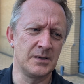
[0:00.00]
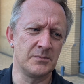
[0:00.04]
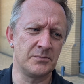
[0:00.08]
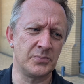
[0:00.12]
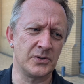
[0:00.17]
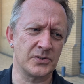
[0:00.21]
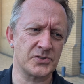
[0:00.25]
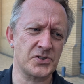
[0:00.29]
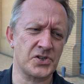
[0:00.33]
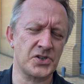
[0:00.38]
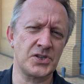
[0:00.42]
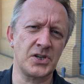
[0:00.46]

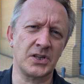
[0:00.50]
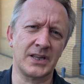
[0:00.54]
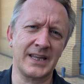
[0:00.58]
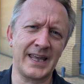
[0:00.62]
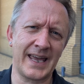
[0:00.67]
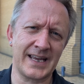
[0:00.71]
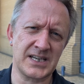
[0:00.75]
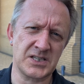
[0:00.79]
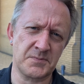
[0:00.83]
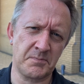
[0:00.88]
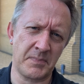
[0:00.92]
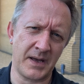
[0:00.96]
but still he
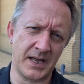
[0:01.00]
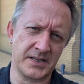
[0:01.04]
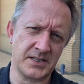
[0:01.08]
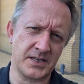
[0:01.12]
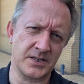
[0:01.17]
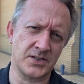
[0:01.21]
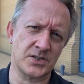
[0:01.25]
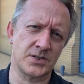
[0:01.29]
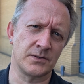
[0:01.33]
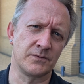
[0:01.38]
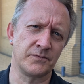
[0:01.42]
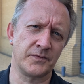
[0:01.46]
expected
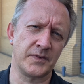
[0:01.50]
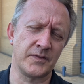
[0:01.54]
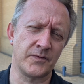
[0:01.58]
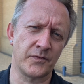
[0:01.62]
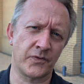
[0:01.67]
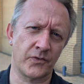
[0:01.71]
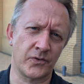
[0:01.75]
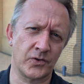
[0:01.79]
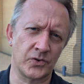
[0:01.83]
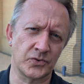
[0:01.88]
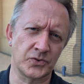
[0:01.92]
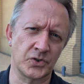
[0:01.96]
something
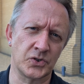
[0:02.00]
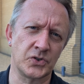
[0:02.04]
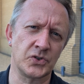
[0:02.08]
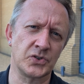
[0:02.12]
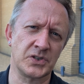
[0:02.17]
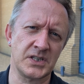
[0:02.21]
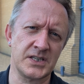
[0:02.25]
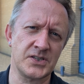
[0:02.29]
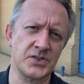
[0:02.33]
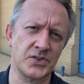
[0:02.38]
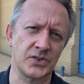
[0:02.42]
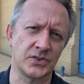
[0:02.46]
for all the good
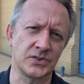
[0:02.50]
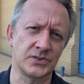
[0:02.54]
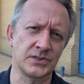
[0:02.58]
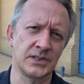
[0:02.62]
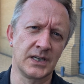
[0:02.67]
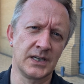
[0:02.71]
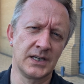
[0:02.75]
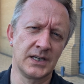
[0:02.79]
he's done.